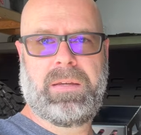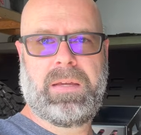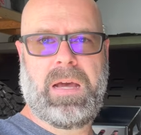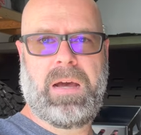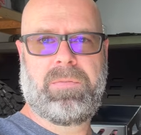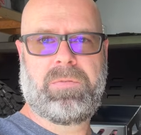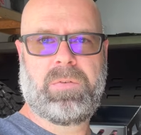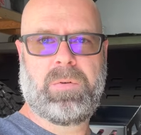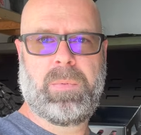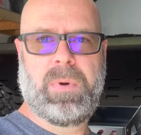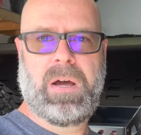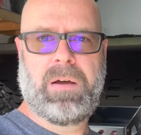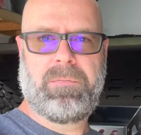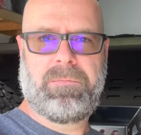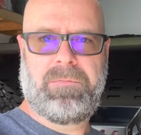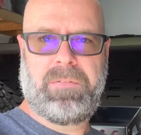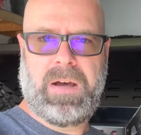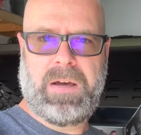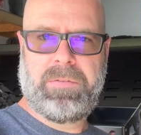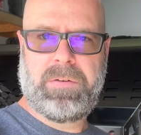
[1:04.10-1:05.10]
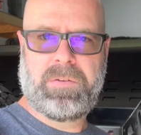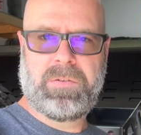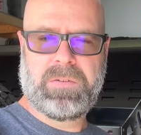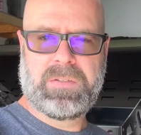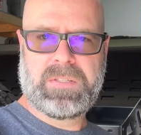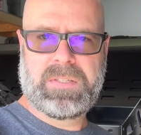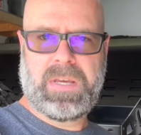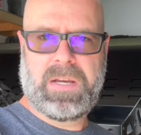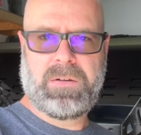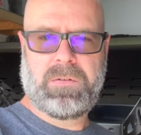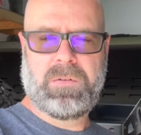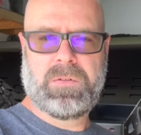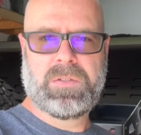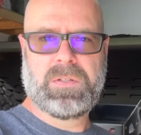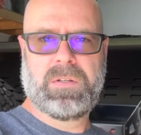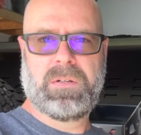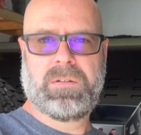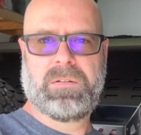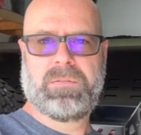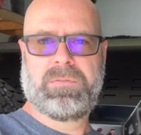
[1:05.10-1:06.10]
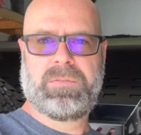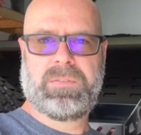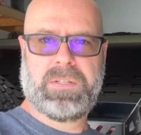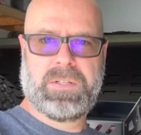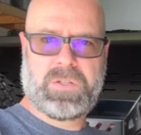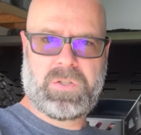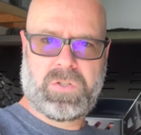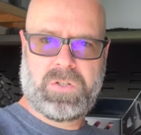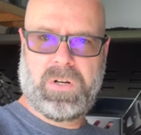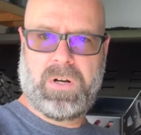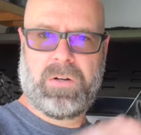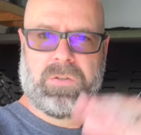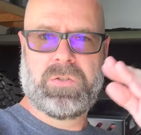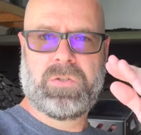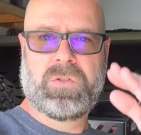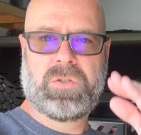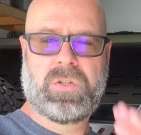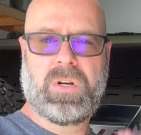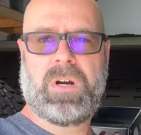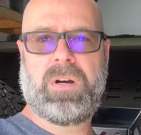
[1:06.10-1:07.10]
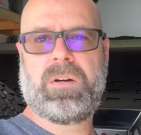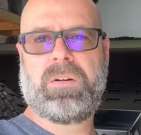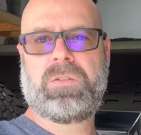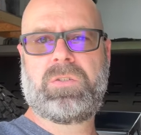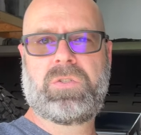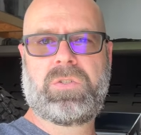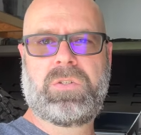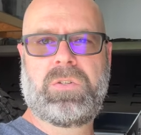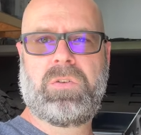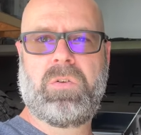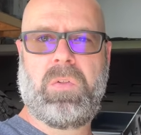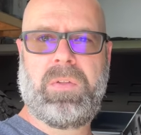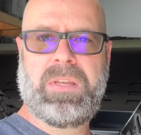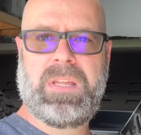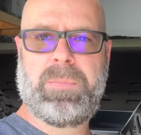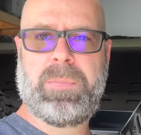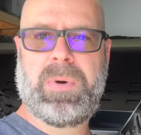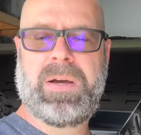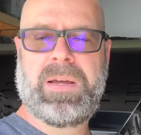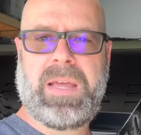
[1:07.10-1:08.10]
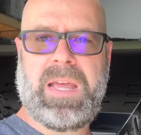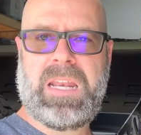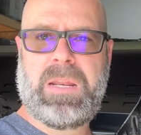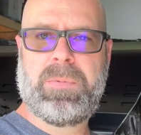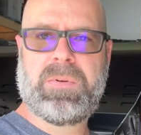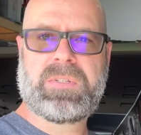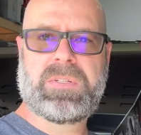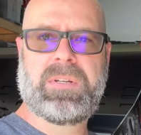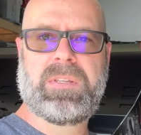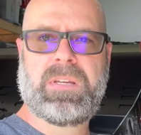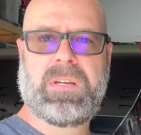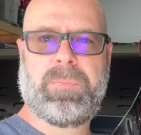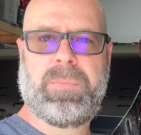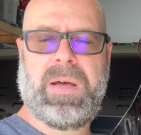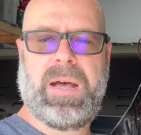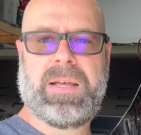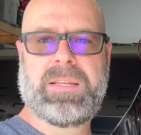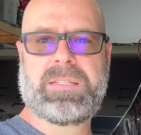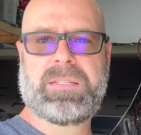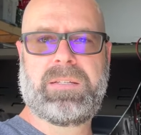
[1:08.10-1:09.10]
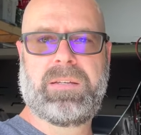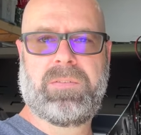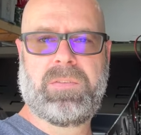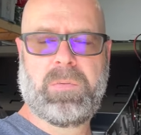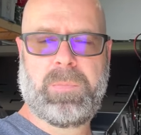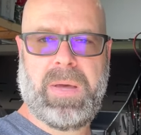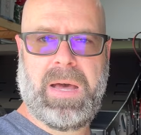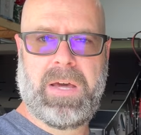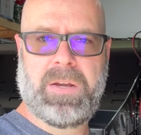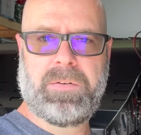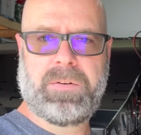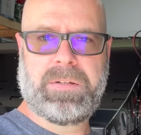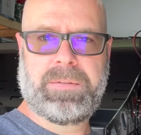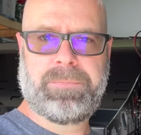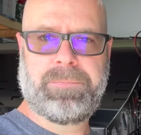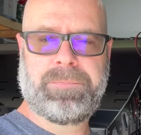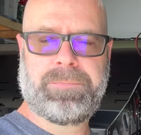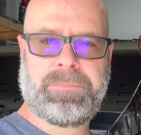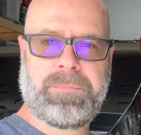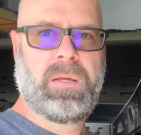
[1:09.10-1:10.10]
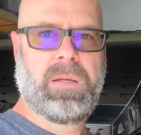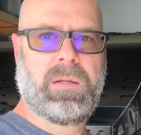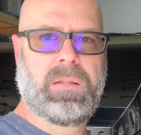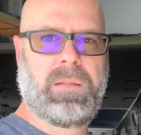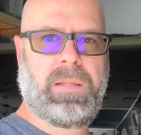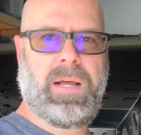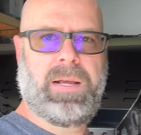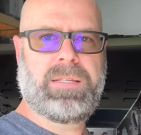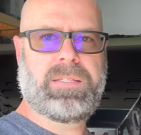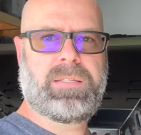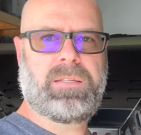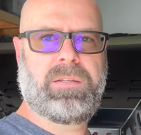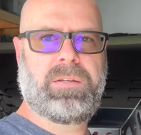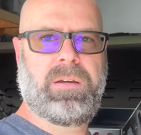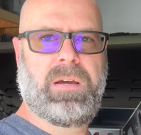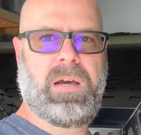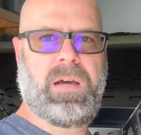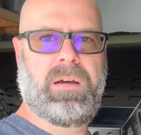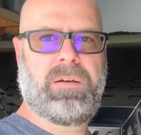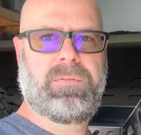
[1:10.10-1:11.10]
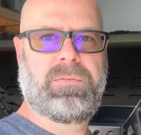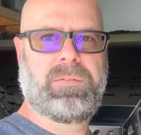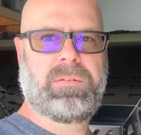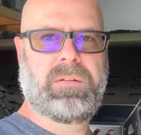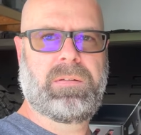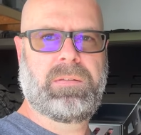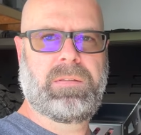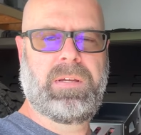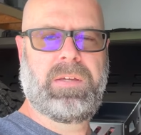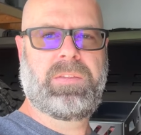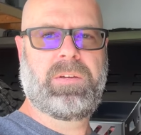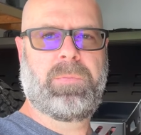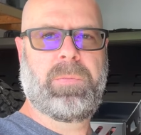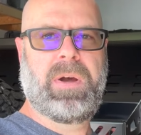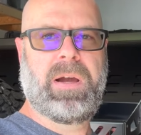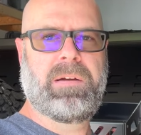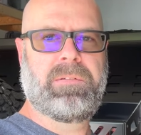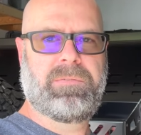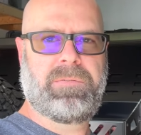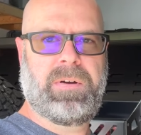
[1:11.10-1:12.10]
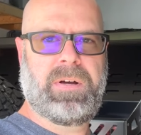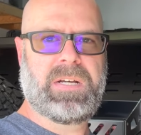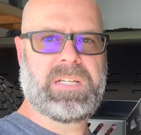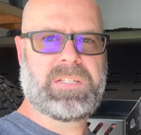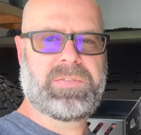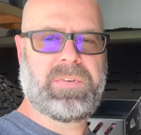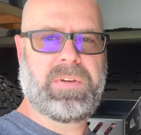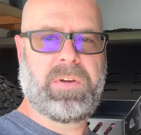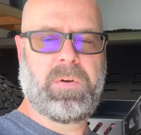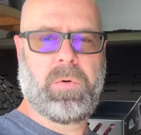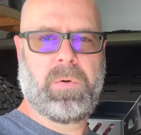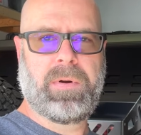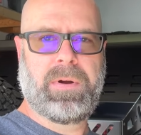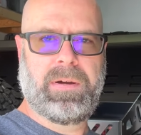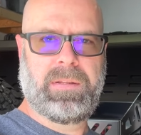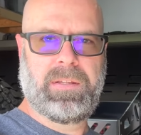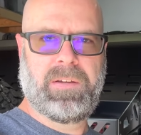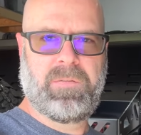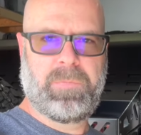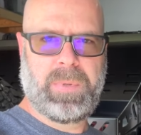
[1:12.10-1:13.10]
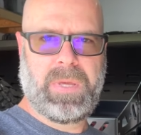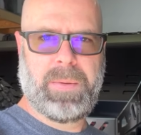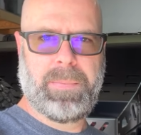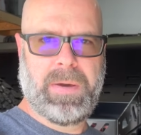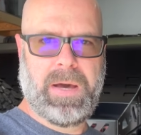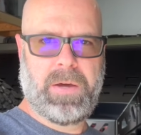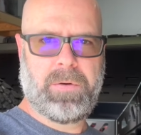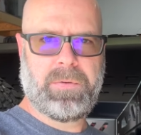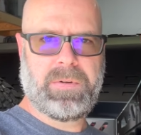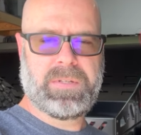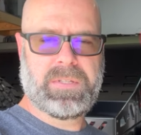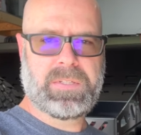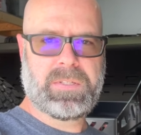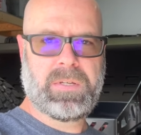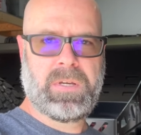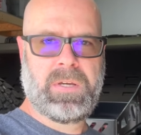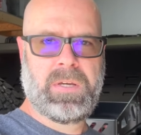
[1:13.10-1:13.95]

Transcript: after about 500 cycles of discharge and charge, you only get about 80% of the capacity of the battery. Lastly, you have lithium iron phosphate or LFP batteries.